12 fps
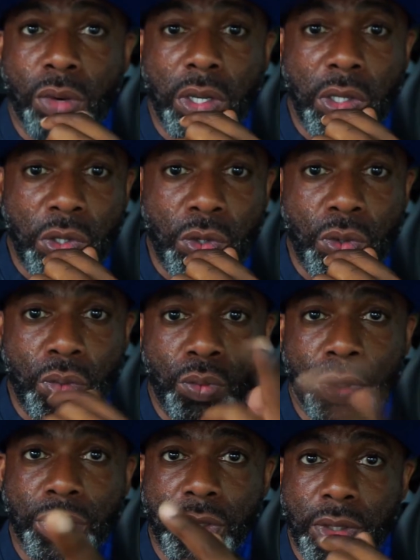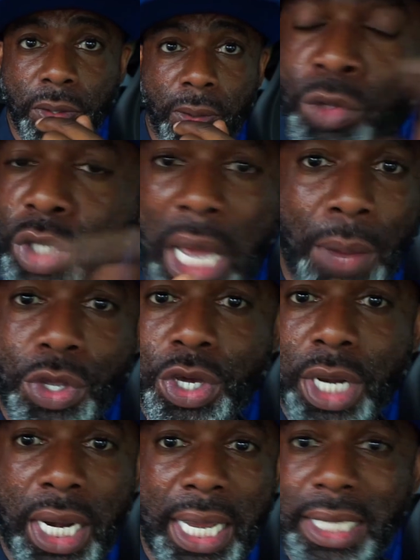what you want to do? So how are you
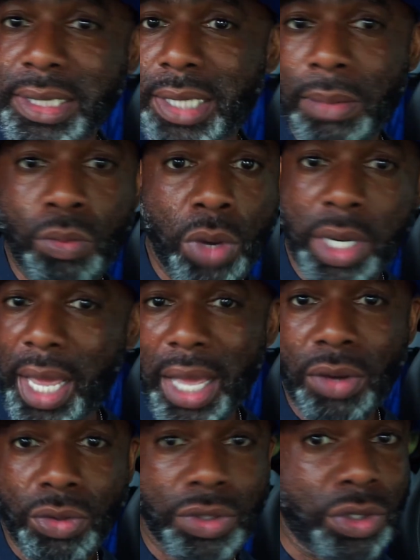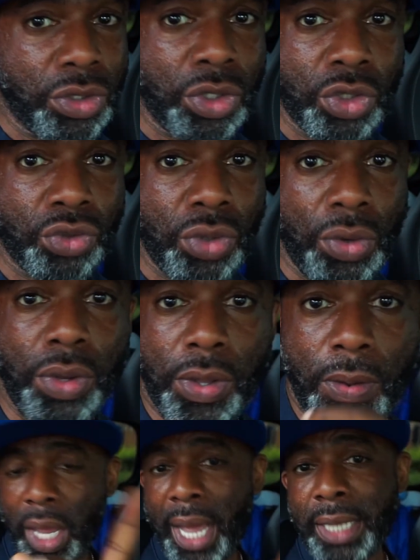gonna let someone else control
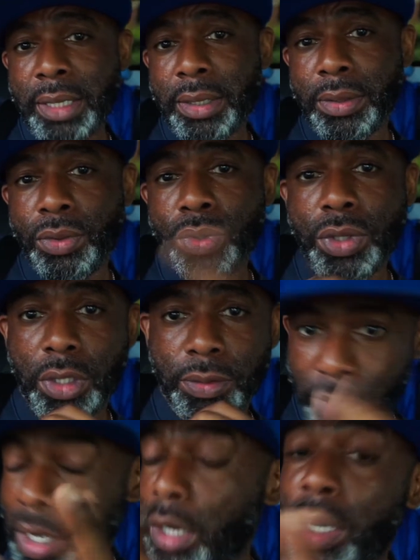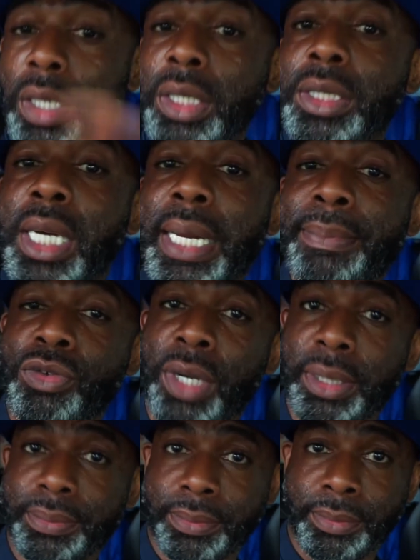you? And also, a lot of the times,
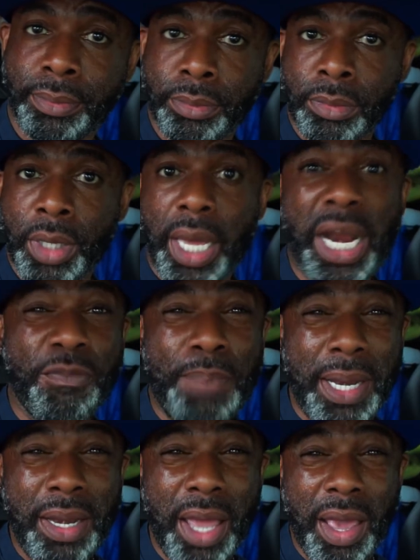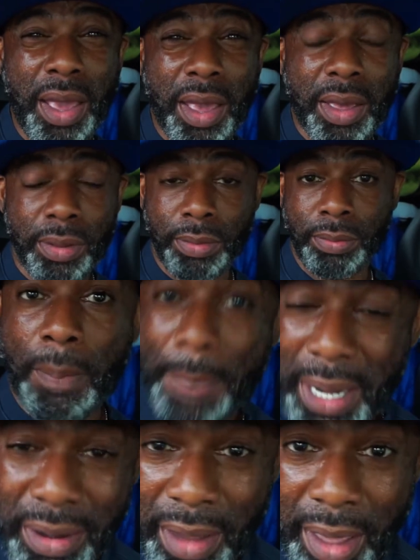right, and I've been
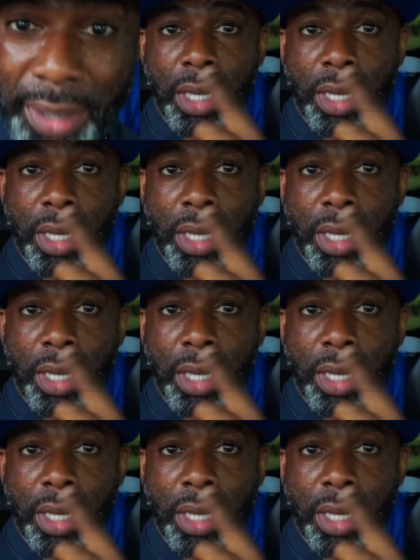there.